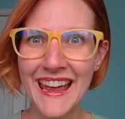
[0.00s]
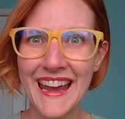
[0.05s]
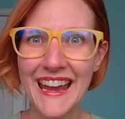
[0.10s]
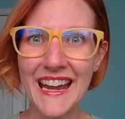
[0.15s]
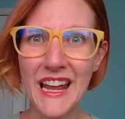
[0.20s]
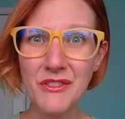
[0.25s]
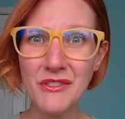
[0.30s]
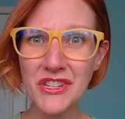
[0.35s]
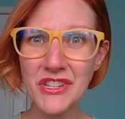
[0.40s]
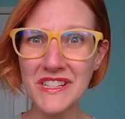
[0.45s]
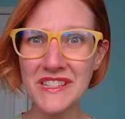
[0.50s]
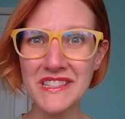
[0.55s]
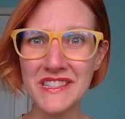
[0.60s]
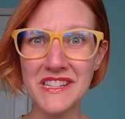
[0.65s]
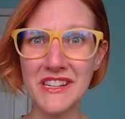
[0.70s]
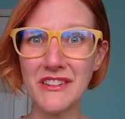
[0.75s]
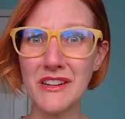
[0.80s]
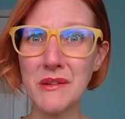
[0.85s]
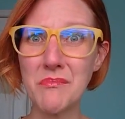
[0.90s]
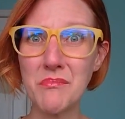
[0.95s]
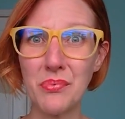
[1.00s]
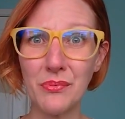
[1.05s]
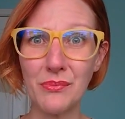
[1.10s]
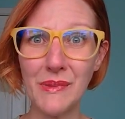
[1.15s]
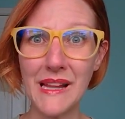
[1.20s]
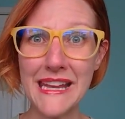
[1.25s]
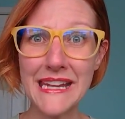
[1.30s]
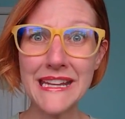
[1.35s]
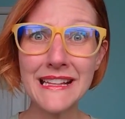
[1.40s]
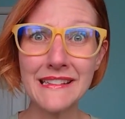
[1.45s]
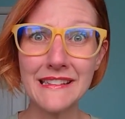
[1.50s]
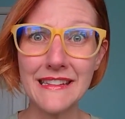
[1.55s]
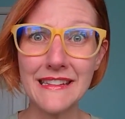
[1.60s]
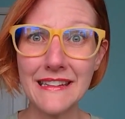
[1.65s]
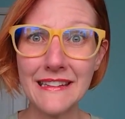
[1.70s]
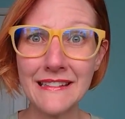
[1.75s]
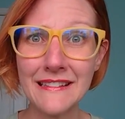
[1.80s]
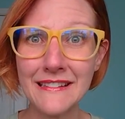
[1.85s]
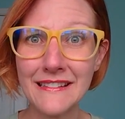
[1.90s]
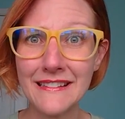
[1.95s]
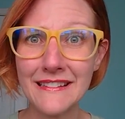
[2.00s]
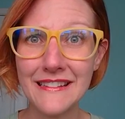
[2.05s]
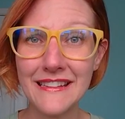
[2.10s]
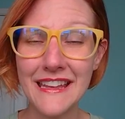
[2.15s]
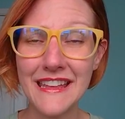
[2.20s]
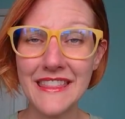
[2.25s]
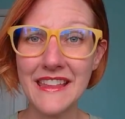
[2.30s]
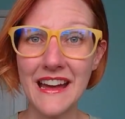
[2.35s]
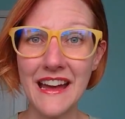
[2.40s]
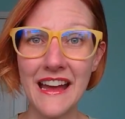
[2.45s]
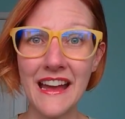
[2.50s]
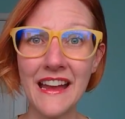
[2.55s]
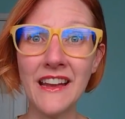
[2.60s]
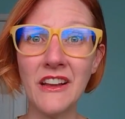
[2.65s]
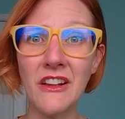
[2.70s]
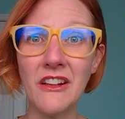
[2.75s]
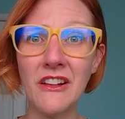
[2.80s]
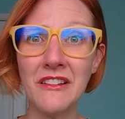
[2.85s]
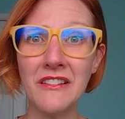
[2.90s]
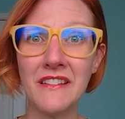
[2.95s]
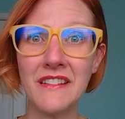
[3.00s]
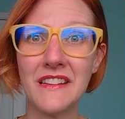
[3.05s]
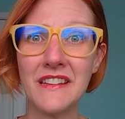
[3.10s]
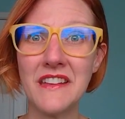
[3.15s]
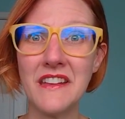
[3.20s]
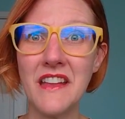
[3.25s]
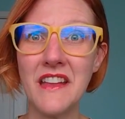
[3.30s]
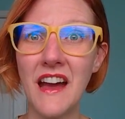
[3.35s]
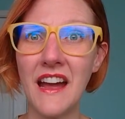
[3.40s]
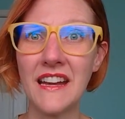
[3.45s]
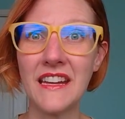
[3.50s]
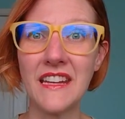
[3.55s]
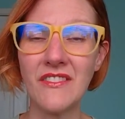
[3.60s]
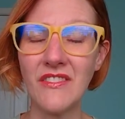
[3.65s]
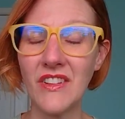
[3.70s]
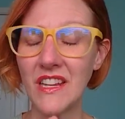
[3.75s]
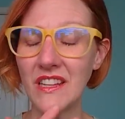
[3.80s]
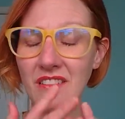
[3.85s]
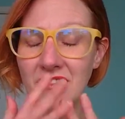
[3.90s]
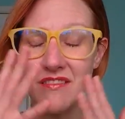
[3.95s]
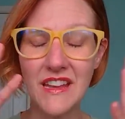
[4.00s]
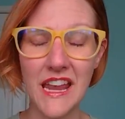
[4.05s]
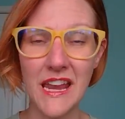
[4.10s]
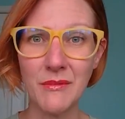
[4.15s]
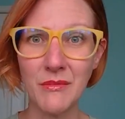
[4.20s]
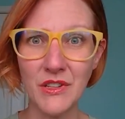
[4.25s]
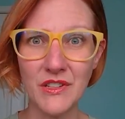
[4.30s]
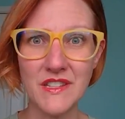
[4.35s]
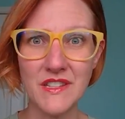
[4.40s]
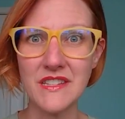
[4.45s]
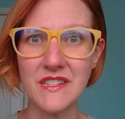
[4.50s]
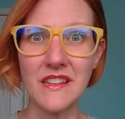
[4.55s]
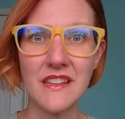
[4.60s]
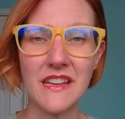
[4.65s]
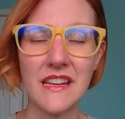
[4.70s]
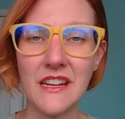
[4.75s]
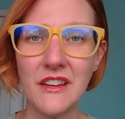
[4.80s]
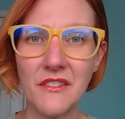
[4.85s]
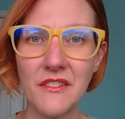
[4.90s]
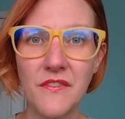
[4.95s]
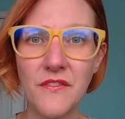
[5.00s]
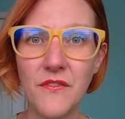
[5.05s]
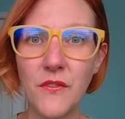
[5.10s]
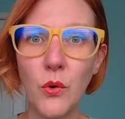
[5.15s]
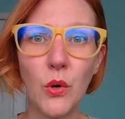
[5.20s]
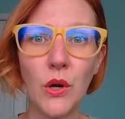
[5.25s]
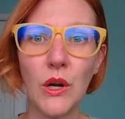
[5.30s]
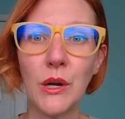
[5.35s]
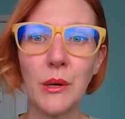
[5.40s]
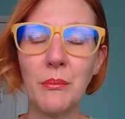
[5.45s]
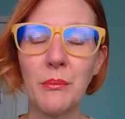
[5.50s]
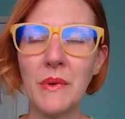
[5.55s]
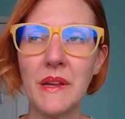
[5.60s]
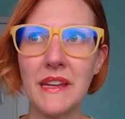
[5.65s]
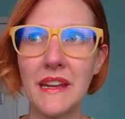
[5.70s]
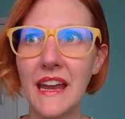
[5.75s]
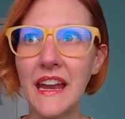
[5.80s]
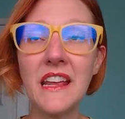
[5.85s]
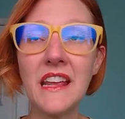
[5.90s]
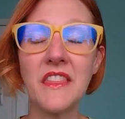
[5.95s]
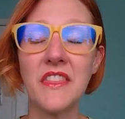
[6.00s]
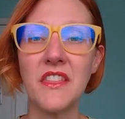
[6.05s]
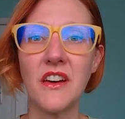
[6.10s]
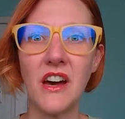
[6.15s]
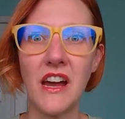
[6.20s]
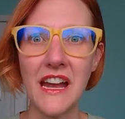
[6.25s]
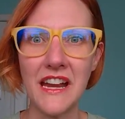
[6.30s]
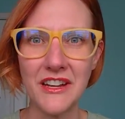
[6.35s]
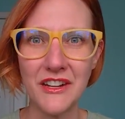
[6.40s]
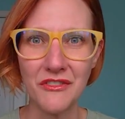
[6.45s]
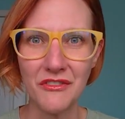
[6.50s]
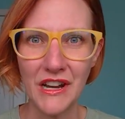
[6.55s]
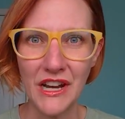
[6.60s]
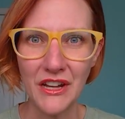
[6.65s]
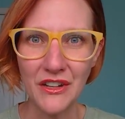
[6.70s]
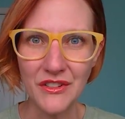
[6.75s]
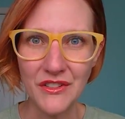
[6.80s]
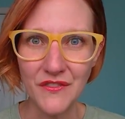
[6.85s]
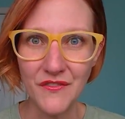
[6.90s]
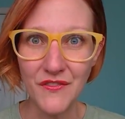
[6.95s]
And I was just staring blankly in the aisle, not even able to like form any thought around